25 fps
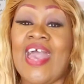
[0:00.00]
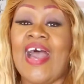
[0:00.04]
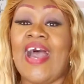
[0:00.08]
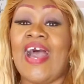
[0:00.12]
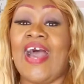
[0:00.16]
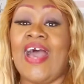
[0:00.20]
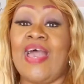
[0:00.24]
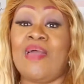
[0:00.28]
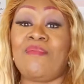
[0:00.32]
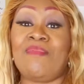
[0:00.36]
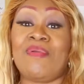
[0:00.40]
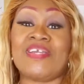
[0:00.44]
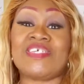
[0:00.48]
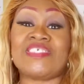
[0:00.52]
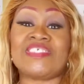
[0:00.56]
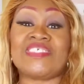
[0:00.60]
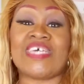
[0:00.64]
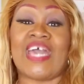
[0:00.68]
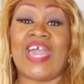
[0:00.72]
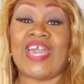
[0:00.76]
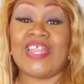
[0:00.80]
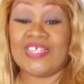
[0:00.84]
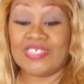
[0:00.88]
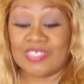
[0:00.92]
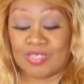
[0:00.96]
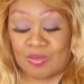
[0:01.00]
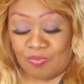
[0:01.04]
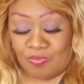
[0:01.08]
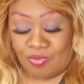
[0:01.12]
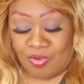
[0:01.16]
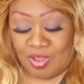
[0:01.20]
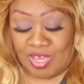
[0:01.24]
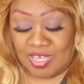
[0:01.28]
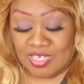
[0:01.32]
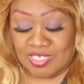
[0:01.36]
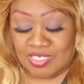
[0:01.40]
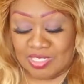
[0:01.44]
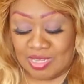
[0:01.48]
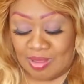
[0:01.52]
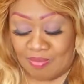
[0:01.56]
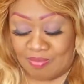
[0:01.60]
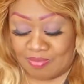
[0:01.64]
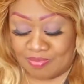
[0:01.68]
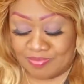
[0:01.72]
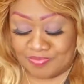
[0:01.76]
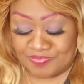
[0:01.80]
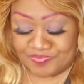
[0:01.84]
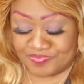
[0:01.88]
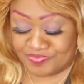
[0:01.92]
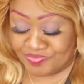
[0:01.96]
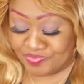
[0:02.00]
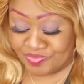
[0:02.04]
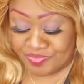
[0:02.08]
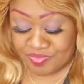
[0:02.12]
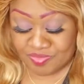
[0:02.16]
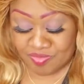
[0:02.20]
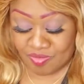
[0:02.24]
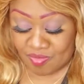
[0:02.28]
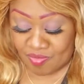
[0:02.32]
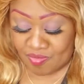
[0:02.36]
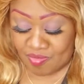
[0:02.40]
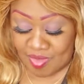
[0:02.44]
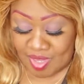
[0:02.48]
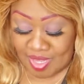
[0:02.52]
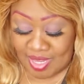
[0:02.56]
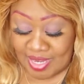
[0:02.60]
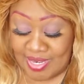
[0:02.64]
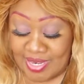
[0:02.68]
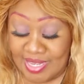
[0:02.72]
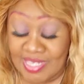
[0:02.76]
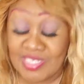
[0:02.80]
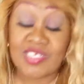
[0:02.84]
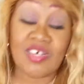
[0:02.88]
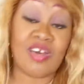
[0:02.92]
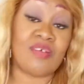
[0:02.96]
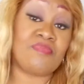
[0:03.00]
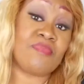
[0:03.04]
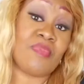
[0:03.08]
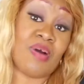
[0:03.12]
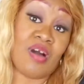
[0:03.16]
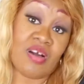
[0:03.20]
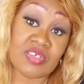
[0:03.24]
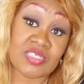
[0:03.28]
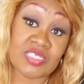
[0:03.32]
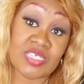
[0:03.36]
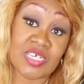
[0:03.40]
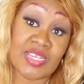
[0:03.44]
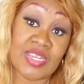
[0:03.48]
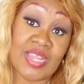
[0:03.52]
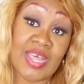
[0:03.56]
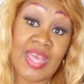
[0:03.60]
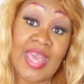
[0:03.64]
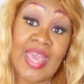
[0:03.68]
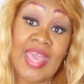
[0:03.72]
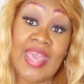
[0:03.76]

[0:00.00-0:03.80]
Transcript: I'm excited to bring this unboxing.